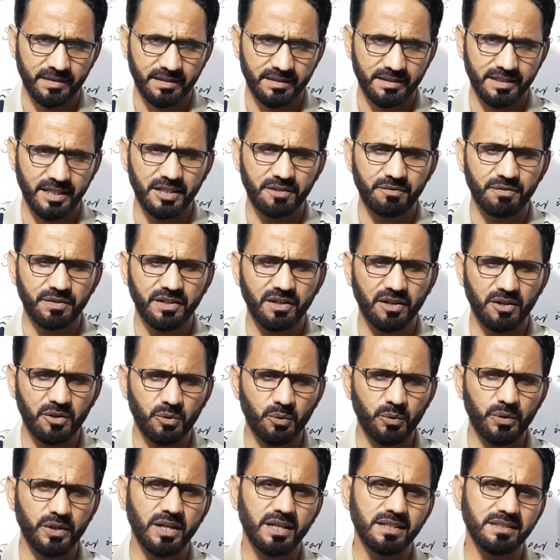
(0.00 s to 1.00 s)
that we are
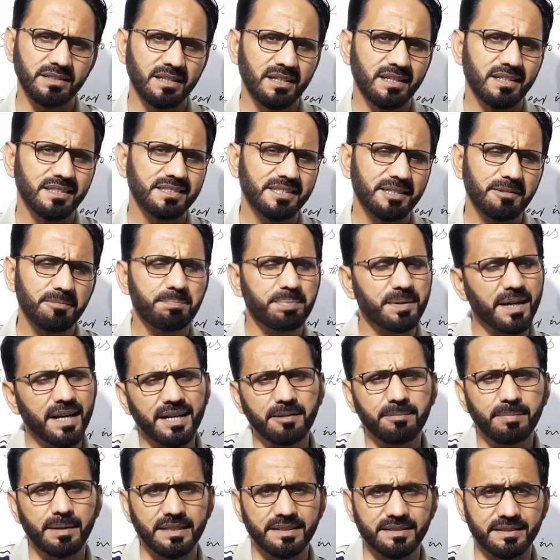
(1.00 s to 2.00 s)
doing on
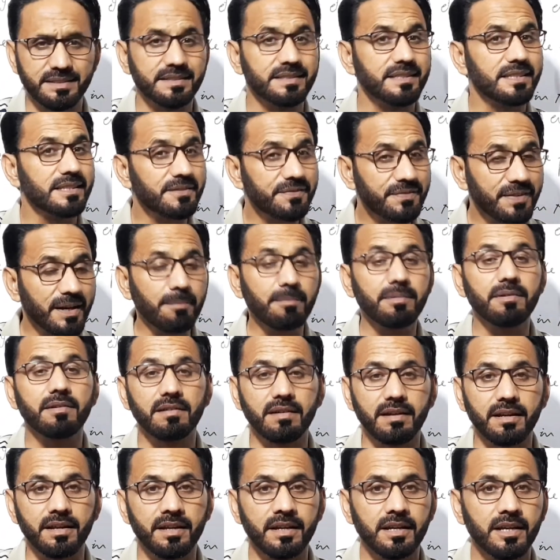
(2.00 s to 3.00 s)
temporary basis,
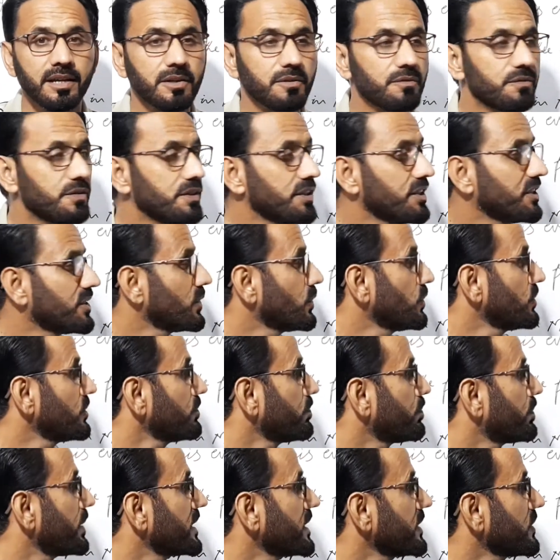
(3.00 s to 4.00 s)
ephemerally, we use
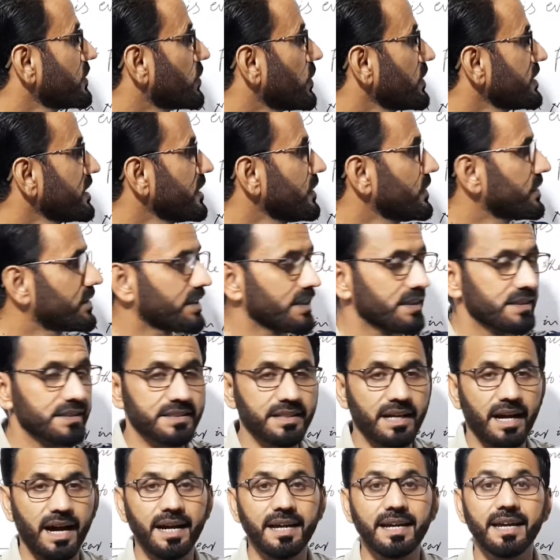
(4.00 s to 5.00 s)
present continuous tense.
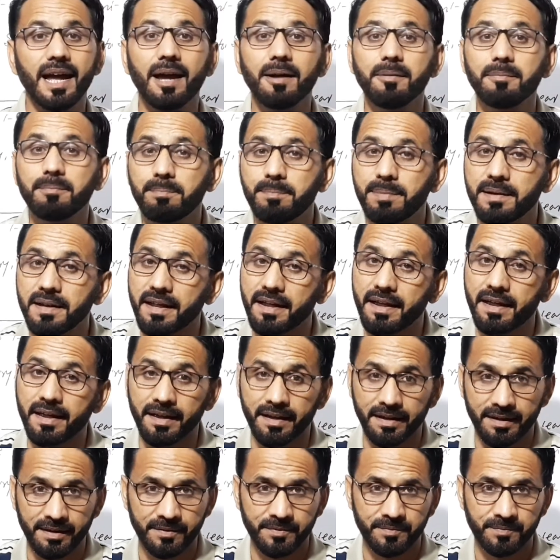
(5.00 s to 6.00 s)
I am
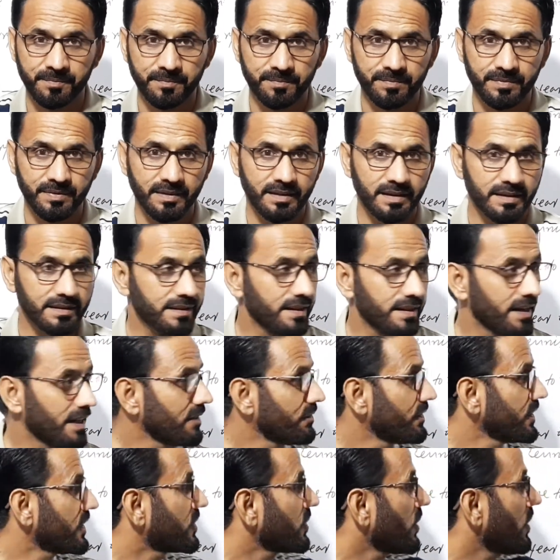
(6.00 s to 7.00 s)
playing. Then
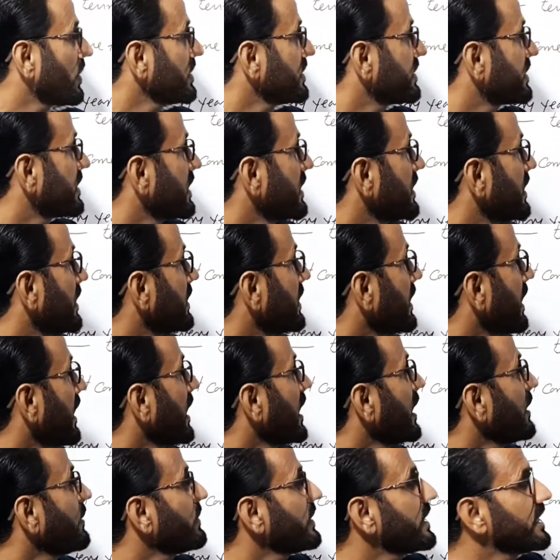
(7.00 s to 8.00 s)
we can't say that
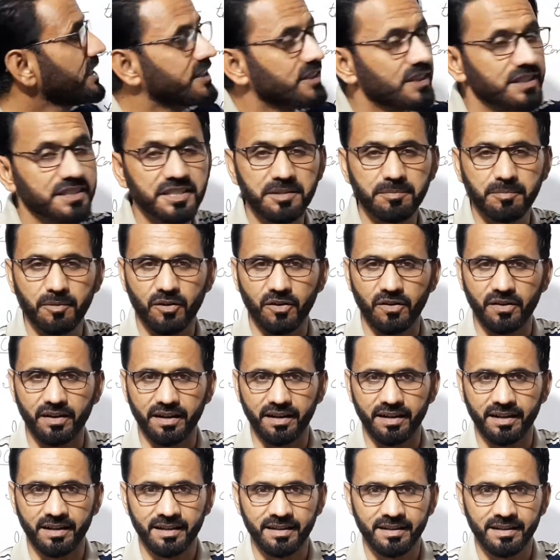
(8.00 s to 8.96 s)
every Sunday morning.